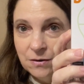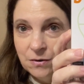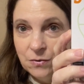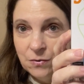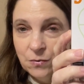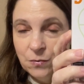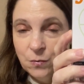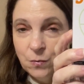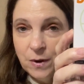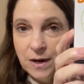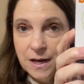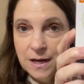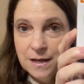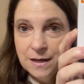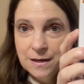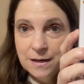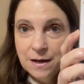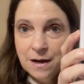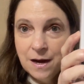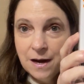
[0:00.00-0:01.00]

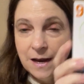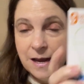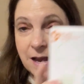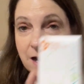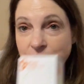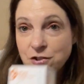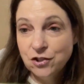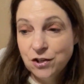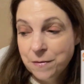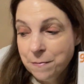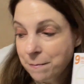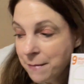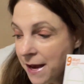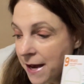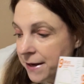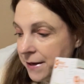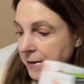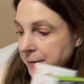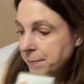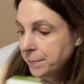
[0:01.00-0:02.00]
when I actually
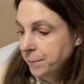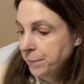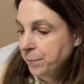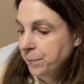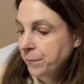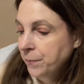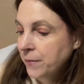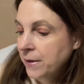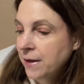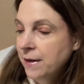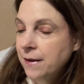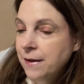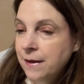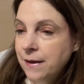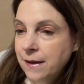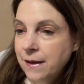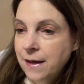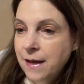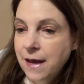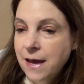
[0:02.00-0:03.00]
met him.
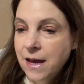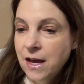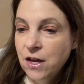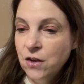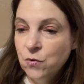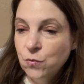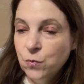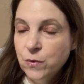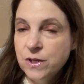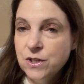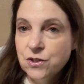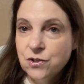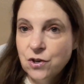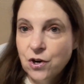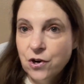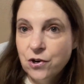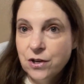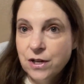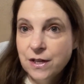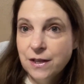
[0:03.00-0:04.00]
And we
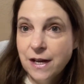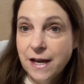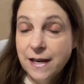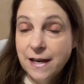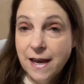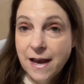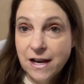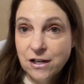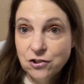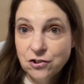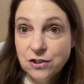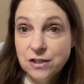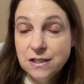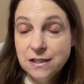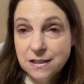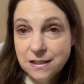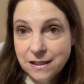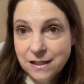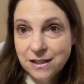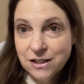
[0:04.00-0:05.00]
started like actually
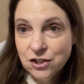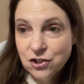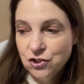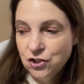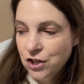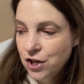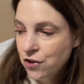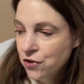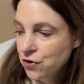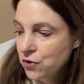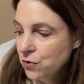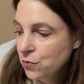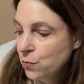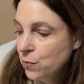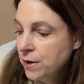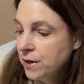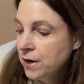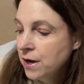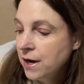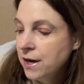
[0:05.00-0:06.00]
seeing each other
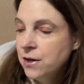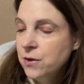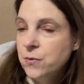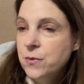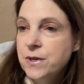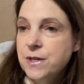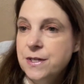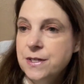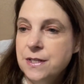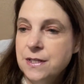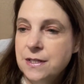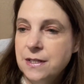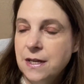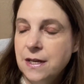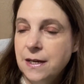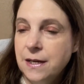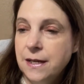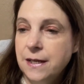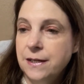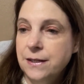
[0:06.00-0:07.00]
when I was
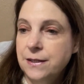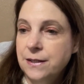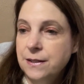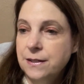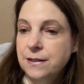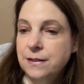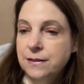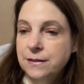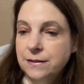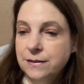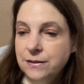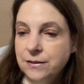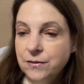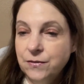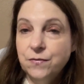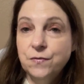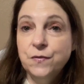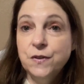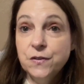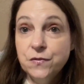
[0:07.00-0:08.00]

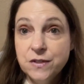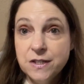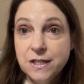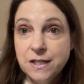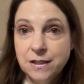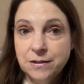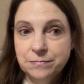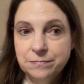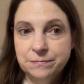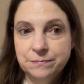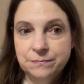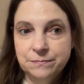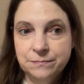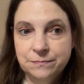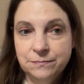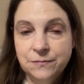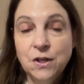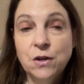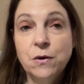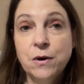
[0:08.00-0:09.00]
15.
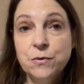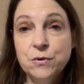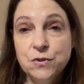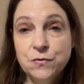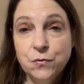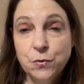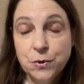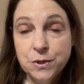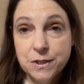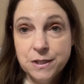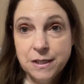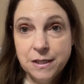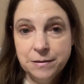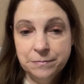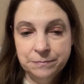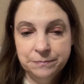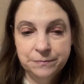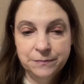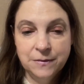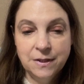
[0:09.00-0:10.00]
No, I was 14.
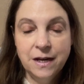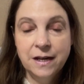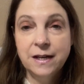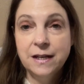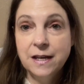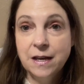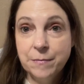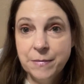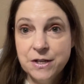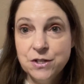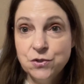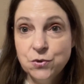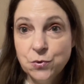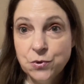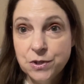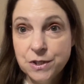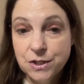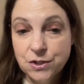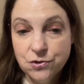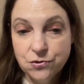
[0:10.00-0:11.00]
I got to get my
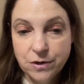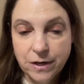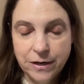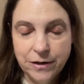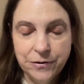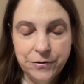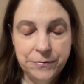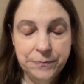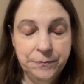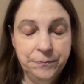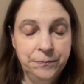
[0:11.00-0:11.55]
story straight here.